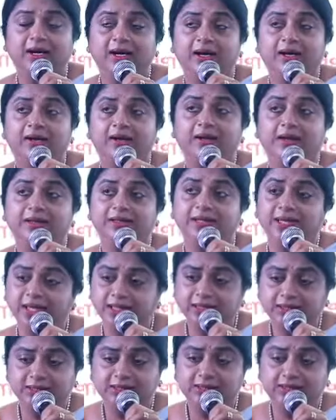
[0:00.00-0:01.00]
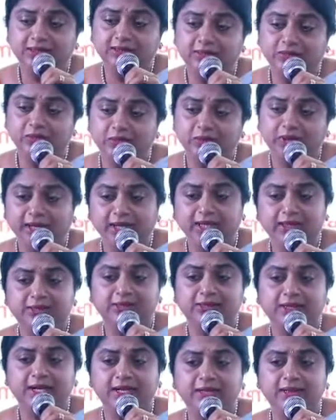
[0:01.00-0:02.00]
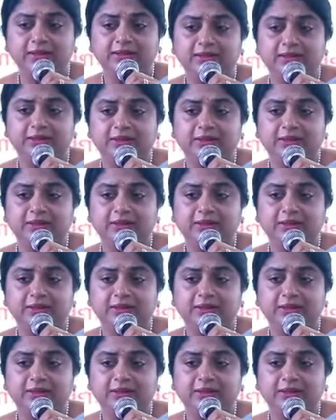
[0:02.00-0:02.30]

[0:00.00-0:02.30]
Uh, yes, uh, to an extent.